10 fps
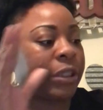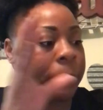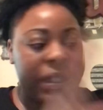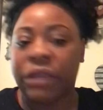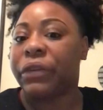
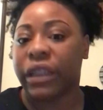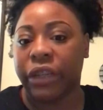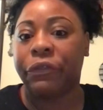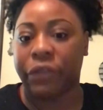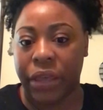
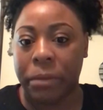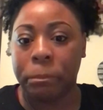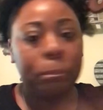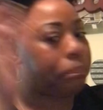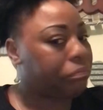specifically for
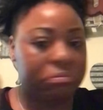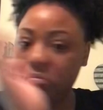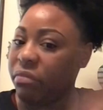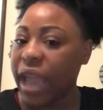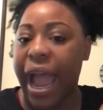them,
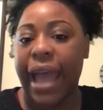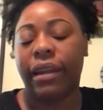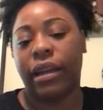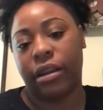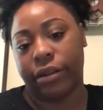I
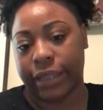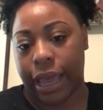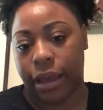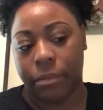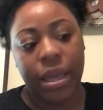had it in their
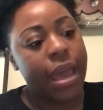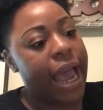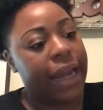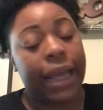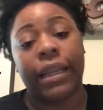tab.
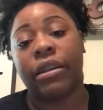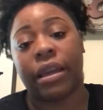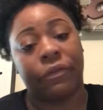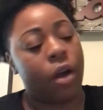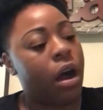And I did
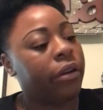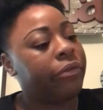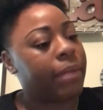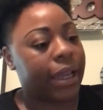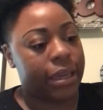that for all
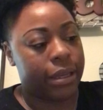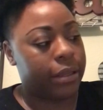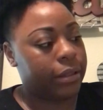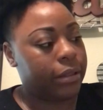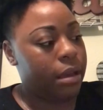of my
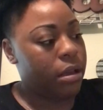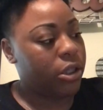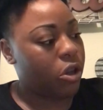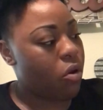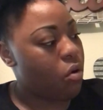kids.
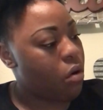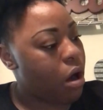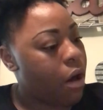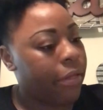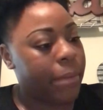So
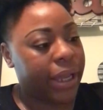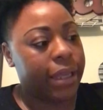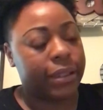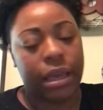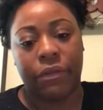all of my
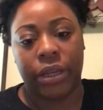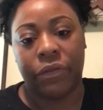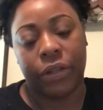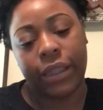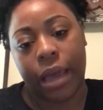kids have a
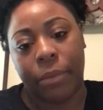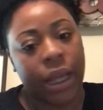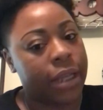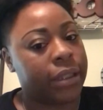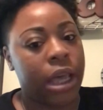different tab, and
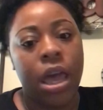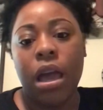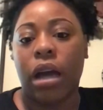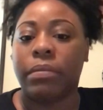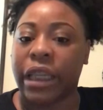it has
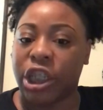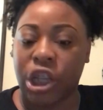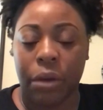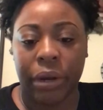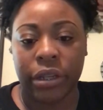updated
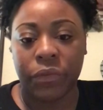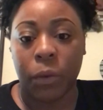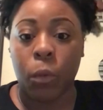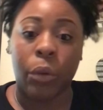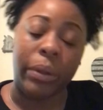shot records
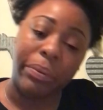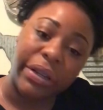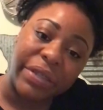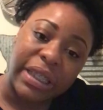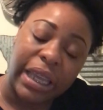from where we
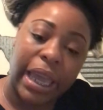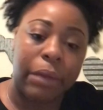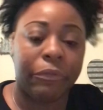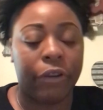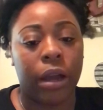previously
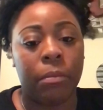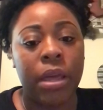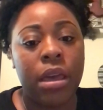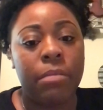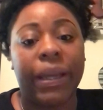came from,
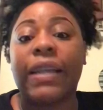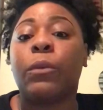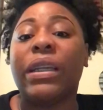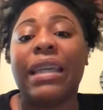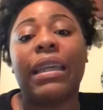
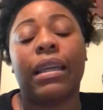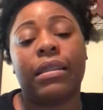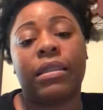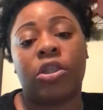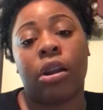because we
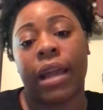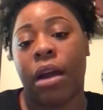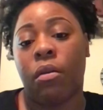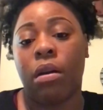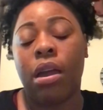didn't start
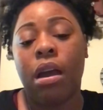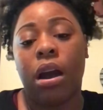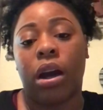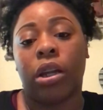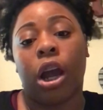out
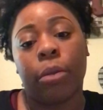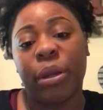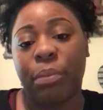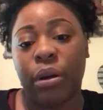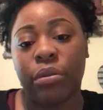on an
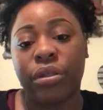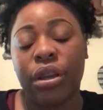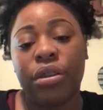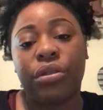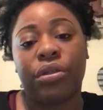Army post.
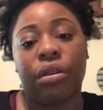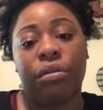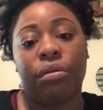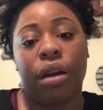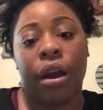
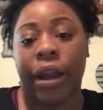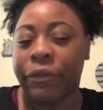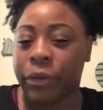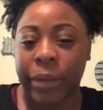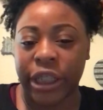So our
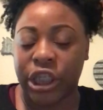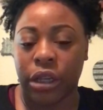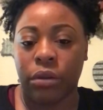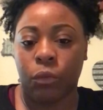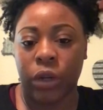
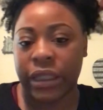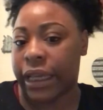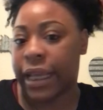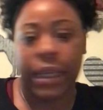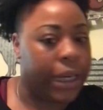information
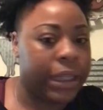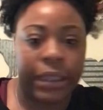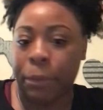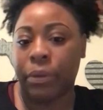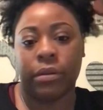wasn't in any
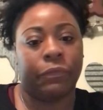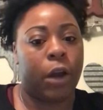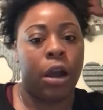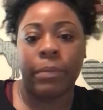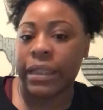type of
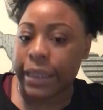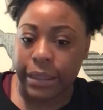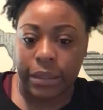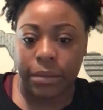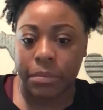Army
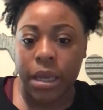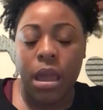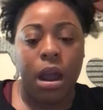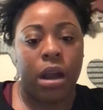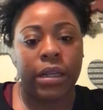system.
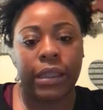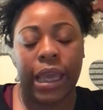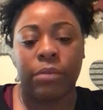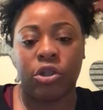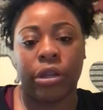Ours
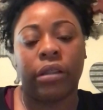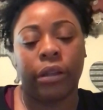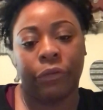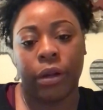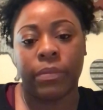came
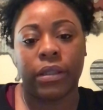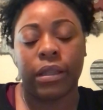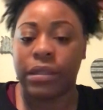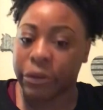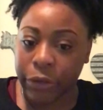strictly from
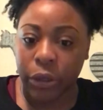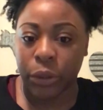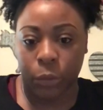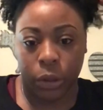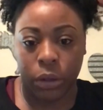the
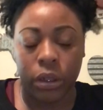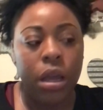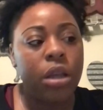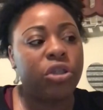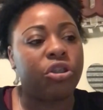civilian world.
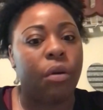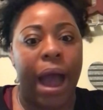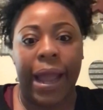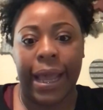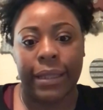So
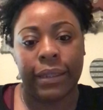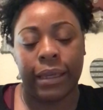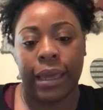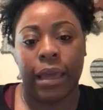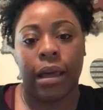I had to
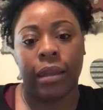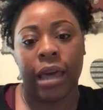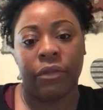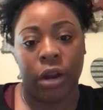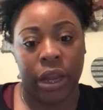get a
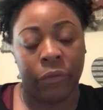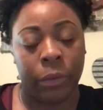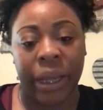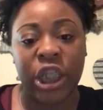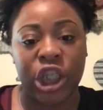lot of our
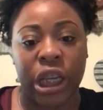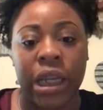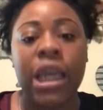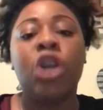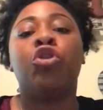
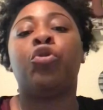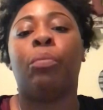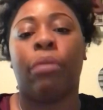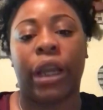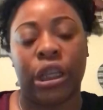information to
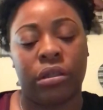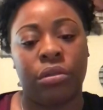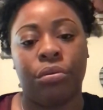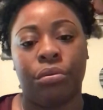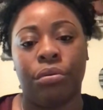bring it
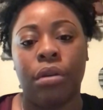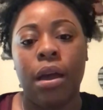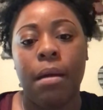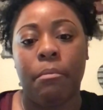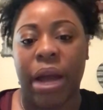to
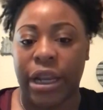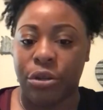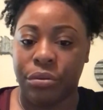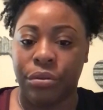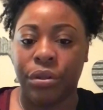my
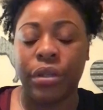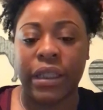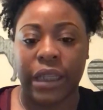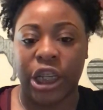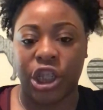new duty
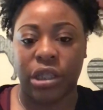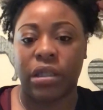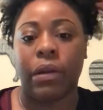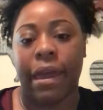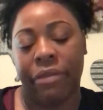station
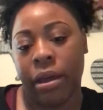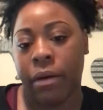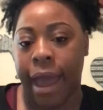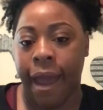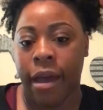so that
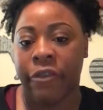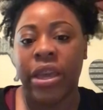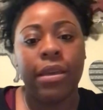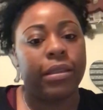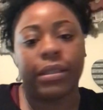they'll
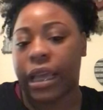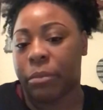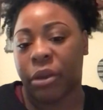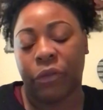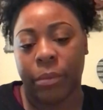have the
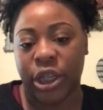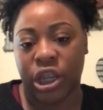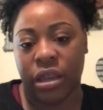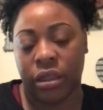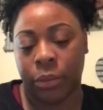same
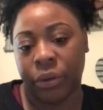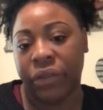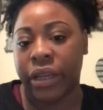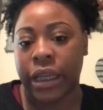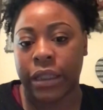information that the
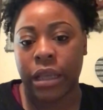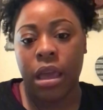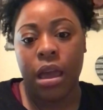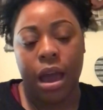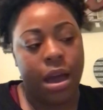previous
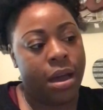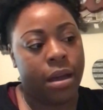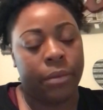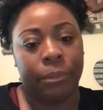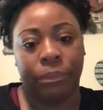
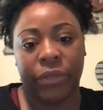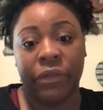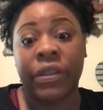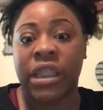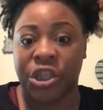
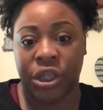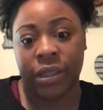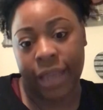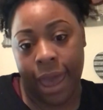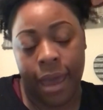
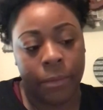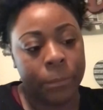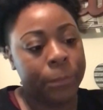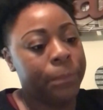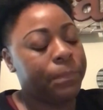physicians had.
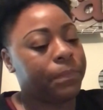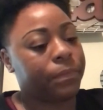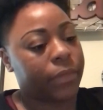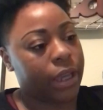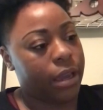
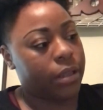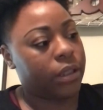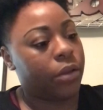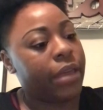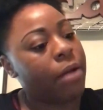
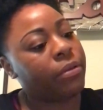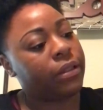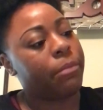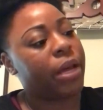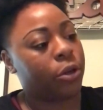So that
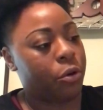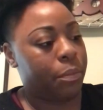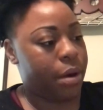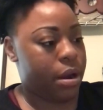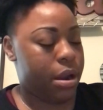was the medical
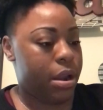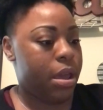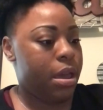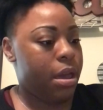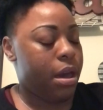part.
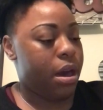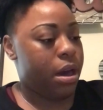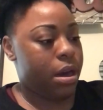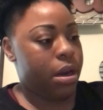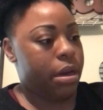
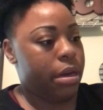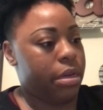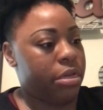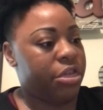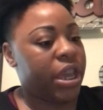
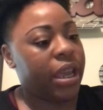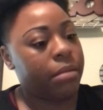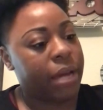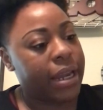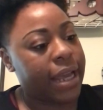
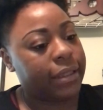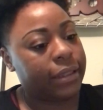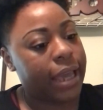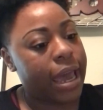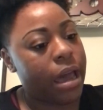Then my
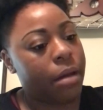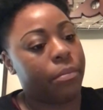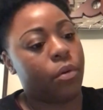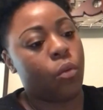next tab